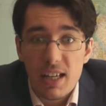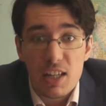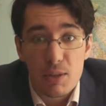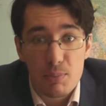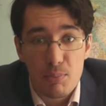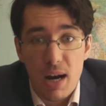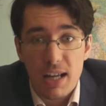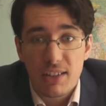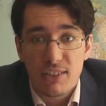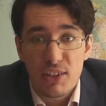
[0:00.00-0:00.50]
it's
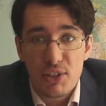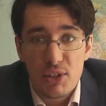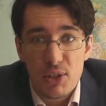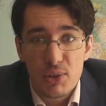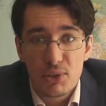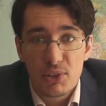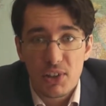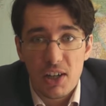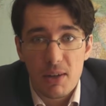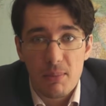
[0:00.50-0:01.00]
Brexit
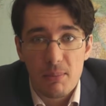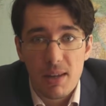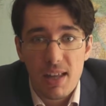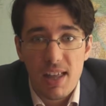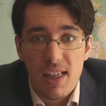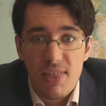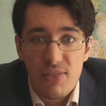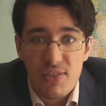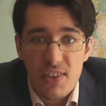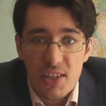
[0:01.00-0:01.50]
news time.
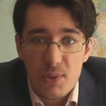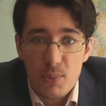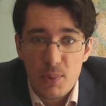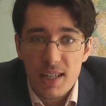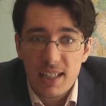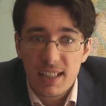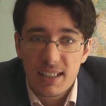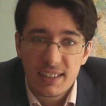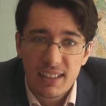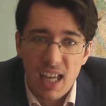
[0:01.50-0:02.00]
This
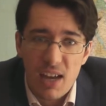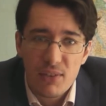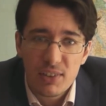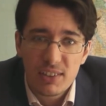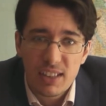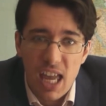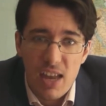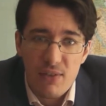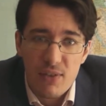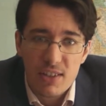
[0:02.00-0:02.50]
week, David
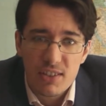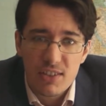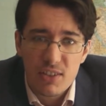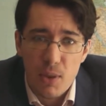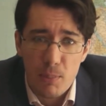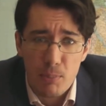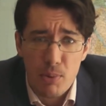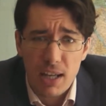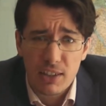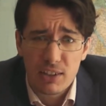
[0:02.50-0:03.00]
Davis, the
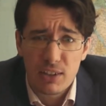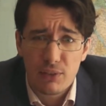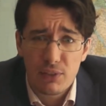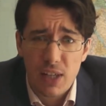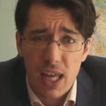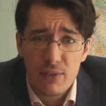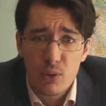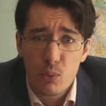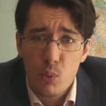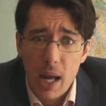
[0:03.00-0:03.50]

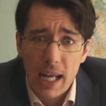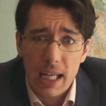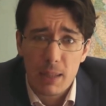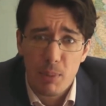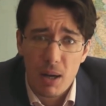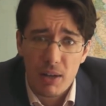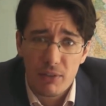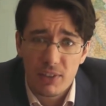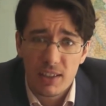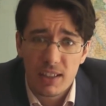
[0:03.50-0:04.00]
Brexit-flavoured wank
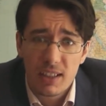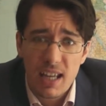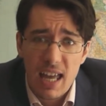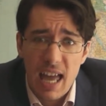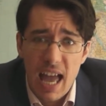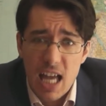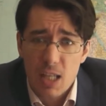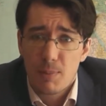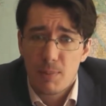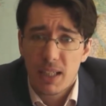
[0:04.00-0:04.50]
puffin,
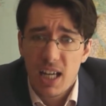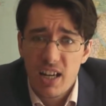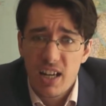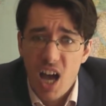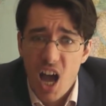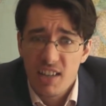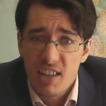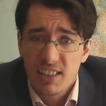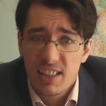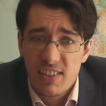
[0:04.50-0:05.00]
has begun
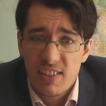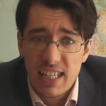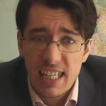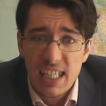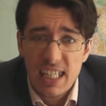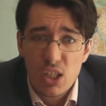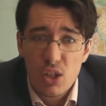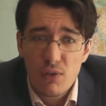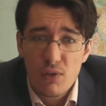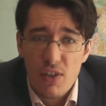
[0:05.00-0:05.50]
asking the
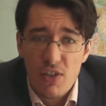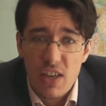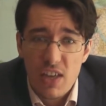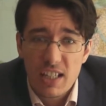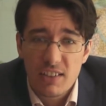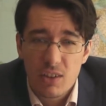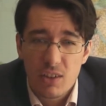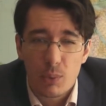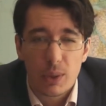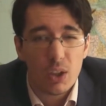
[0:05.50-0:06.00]
EU for
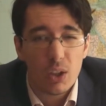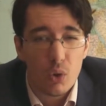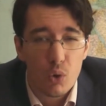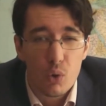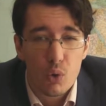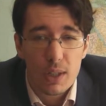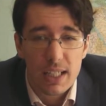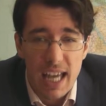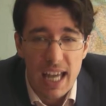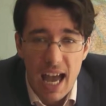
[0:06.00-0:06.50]
things that we
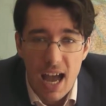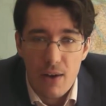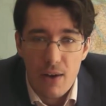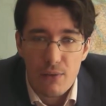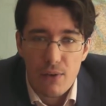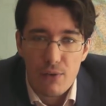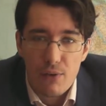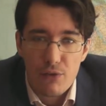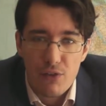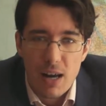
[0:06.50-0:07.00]
already
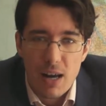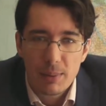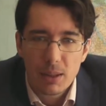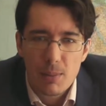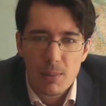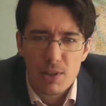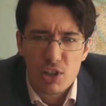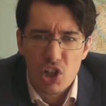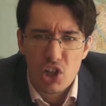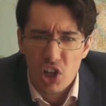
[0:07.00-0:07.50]
have, framing
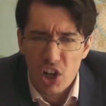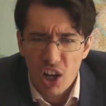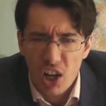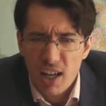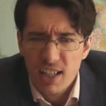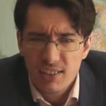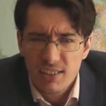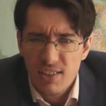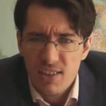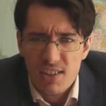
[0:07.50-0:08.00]
them as
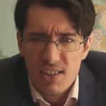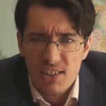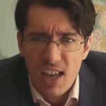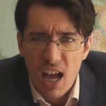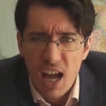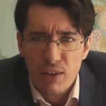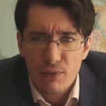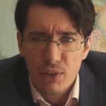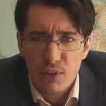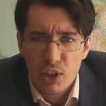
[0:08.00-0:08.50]
lines in the
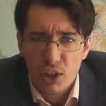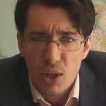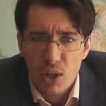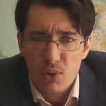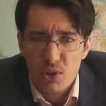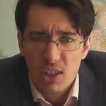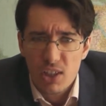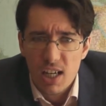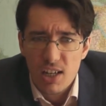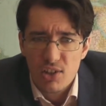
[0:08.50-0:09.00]
sand for
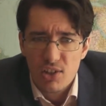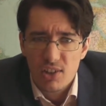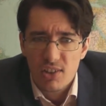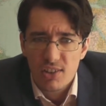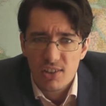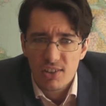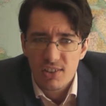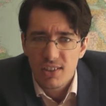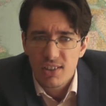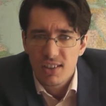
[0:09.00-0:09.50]
negotiations.